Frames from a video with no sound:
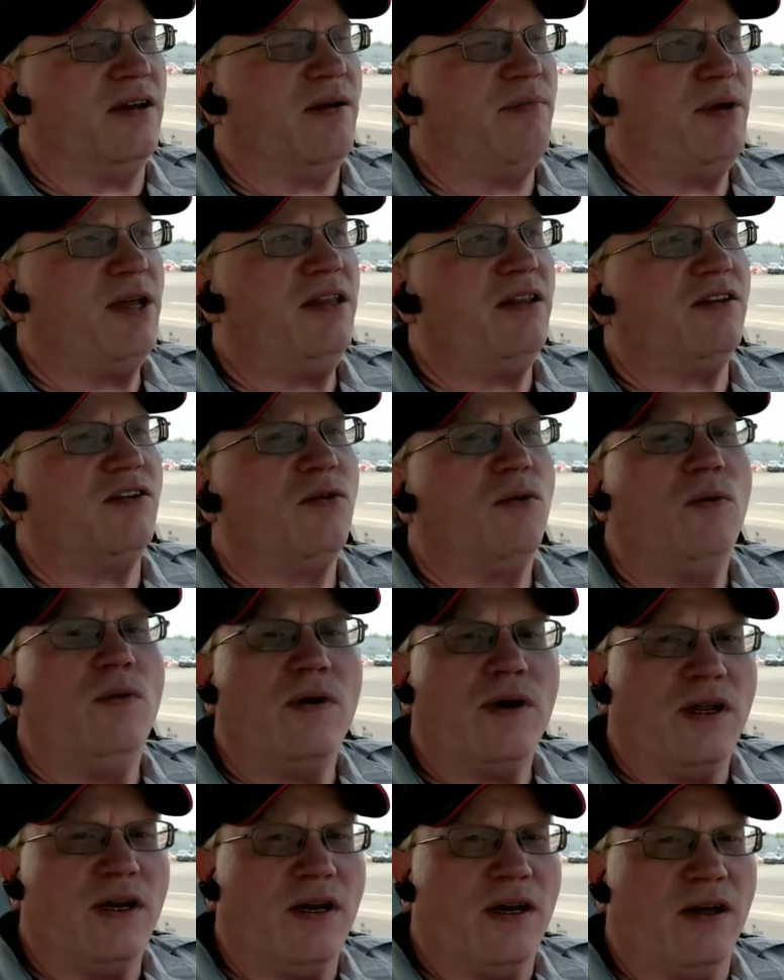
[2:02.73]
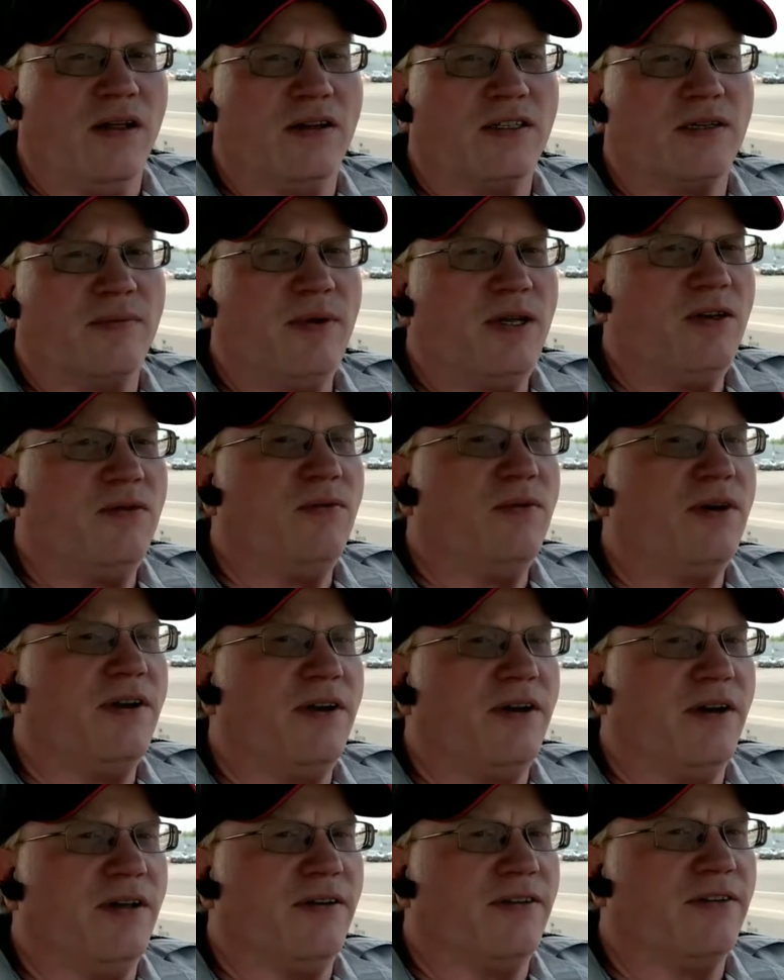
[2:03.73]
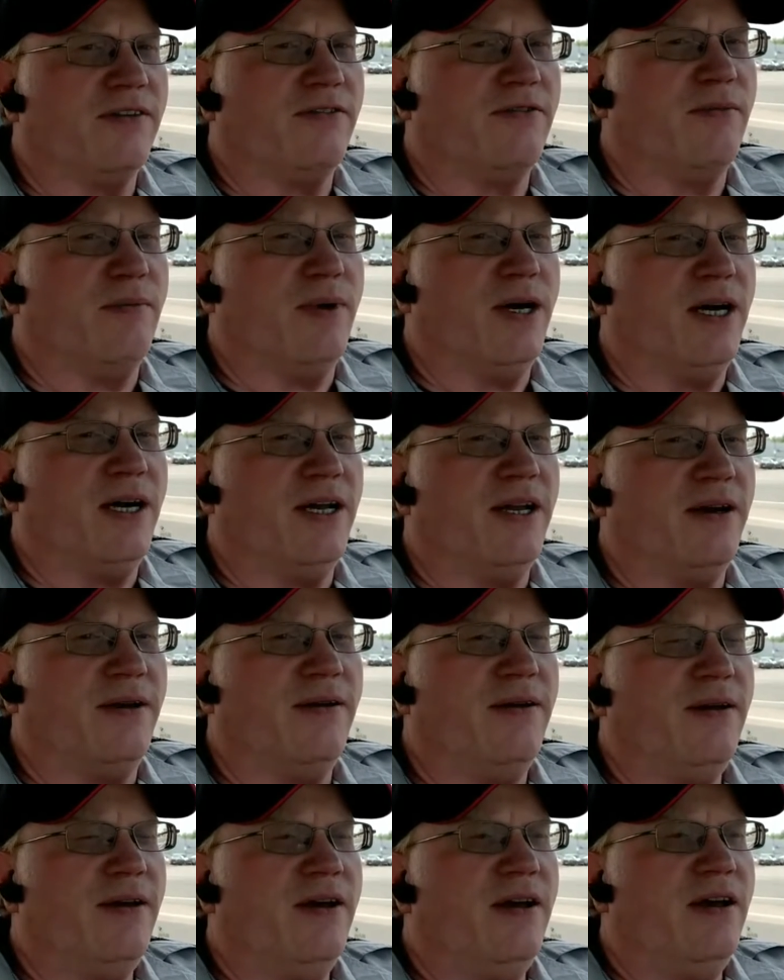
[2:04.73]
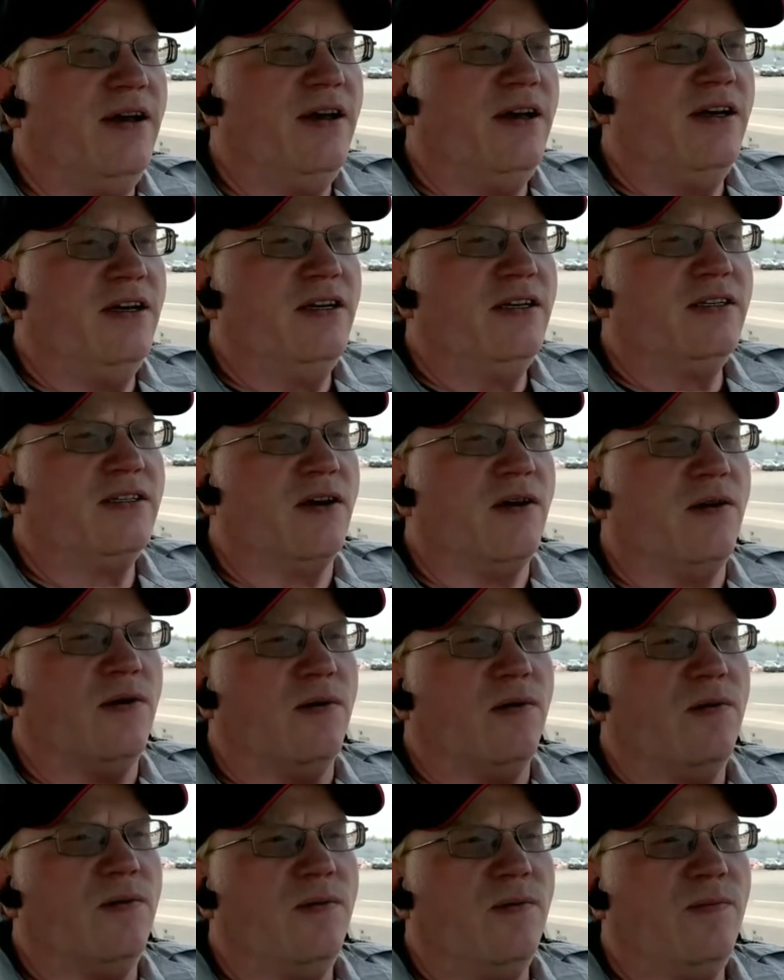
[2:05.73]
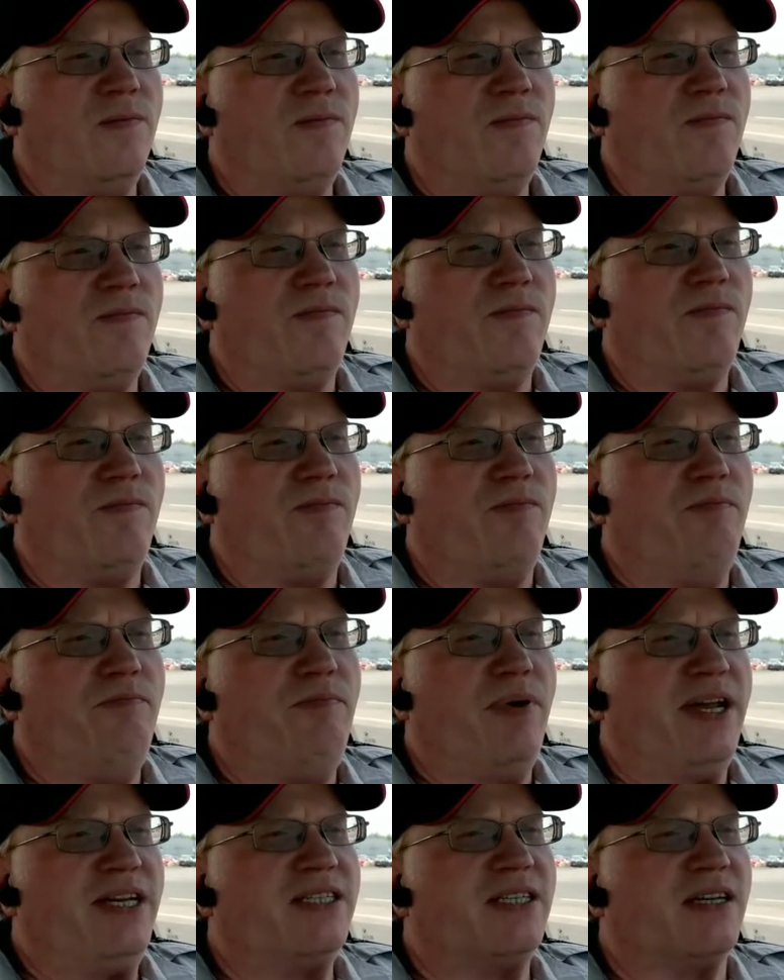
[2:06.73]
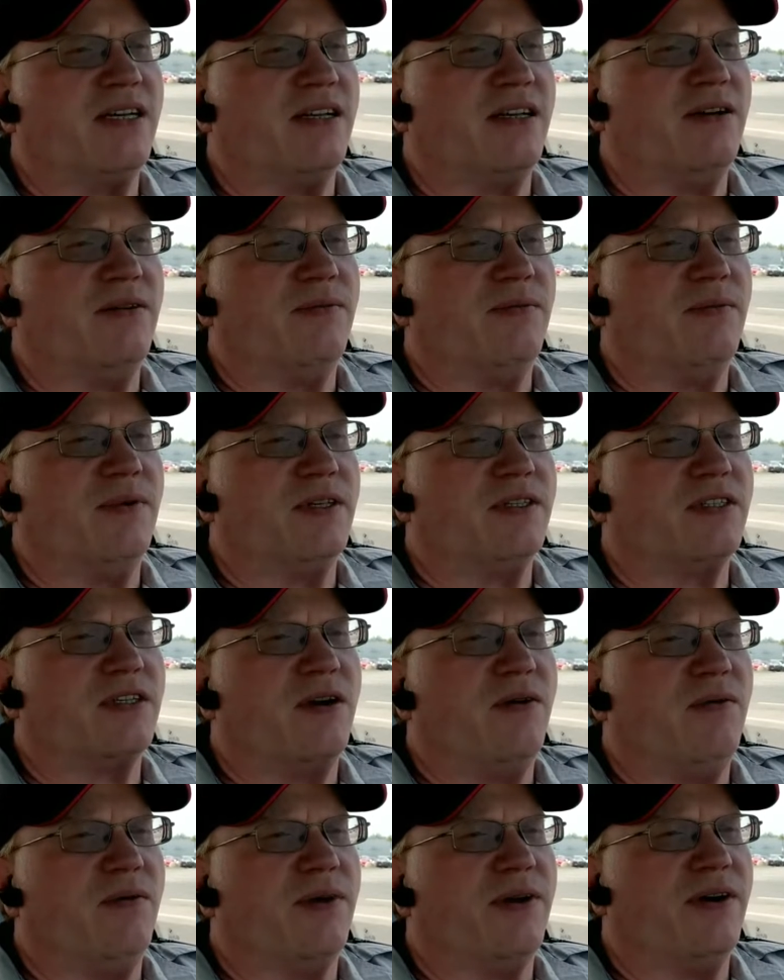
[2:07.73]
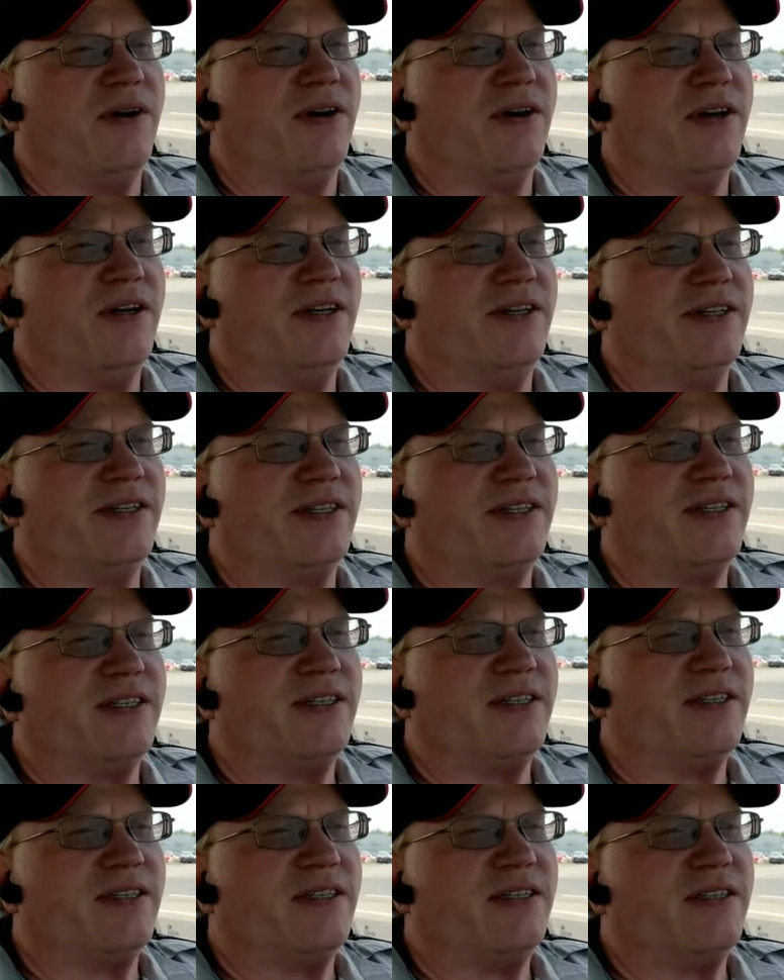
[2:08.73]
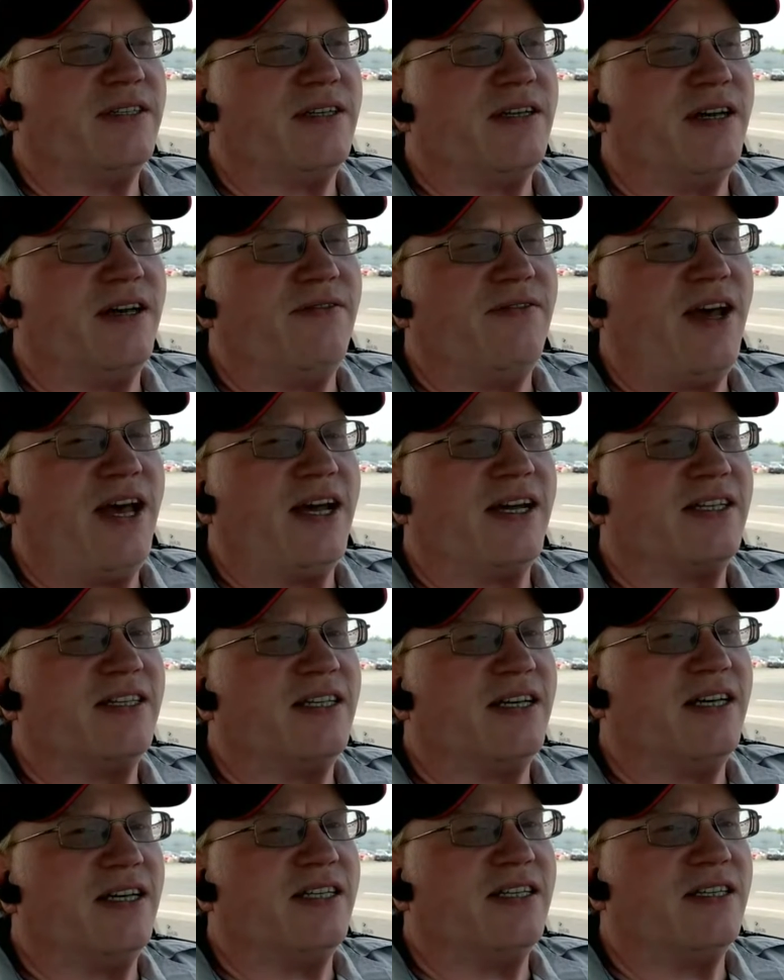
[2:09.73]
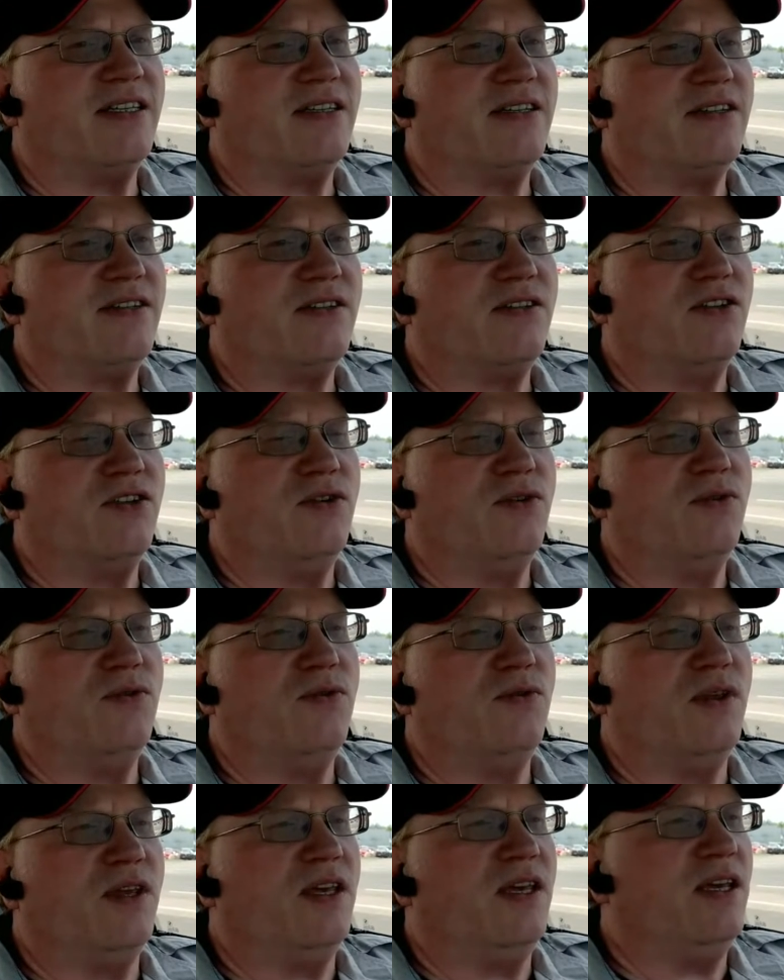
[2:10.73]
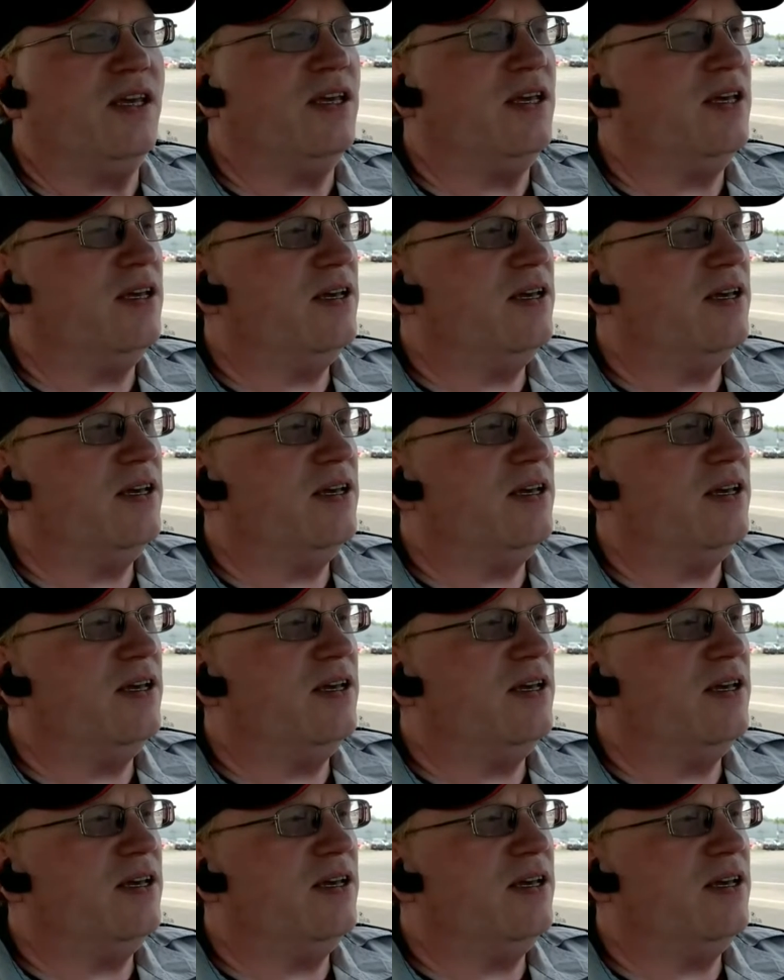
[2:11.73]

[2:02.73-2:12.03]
$20, I paid $20 for mine. So basically what's going on is I have access to the,